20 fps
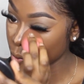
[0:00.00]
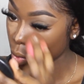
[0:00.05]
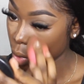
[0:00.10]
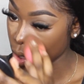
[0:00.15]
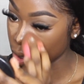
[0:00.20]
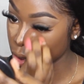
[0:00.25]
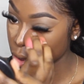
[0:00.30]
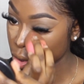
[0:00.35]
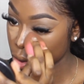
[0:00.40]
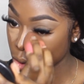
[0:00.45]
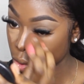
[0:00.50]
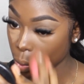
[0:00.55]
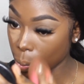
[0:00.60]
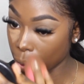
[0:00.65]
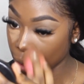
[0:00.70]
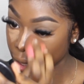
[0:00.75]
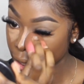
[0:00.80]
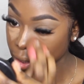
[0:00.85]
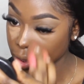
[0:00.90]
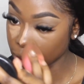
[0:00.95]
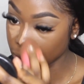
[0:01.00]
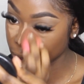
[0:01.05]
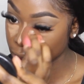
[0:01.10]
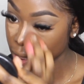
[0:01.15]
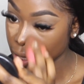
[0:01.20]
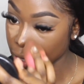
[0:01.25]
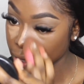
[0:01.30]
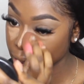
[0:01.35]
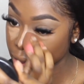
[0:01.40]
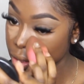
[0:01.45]
Is it super
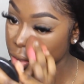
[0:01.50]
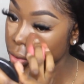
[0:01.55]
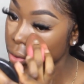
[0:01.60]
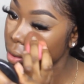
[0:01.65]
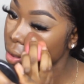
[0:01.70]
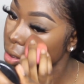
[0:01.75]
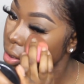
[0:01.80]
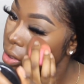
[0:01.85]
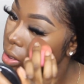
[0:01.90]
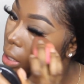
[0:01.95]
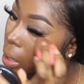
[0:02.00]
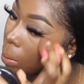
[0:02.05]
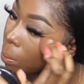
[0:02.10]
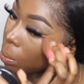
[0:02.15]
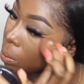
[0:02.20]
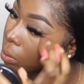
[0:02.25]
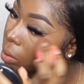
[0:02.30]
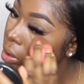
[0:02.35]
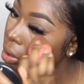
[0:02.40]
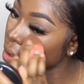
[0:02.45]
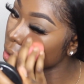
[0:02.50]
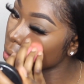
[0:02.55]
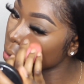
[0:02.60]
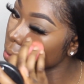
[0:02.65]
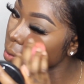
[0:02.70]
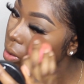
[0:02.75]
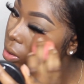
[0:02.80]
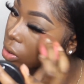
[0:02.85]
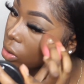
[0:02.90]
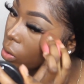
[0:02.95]
necessary to do this stuff? No,
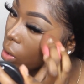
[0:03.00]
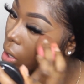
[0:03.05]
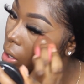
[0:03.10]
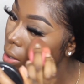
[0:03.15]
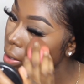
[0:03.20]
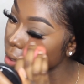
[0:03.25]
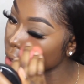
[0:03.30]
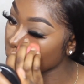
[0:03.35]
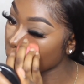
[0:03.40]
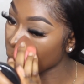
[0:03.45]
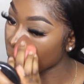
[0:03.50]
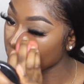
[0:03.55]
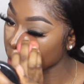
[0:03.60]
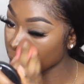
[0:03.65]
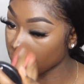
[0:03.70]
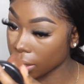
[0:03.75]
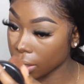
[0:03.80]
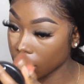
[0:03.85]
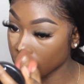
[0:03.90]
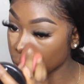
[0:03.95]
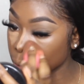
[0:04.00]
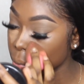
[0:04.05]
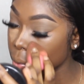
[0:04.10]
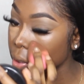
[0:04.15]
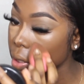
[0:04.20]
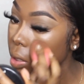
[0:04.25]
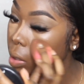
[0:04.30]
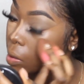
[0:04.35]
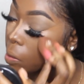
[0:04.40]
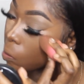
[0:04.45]
because you already highlighted,
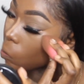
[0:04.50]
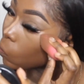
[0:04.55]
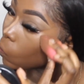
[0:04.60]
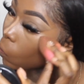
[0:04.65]
but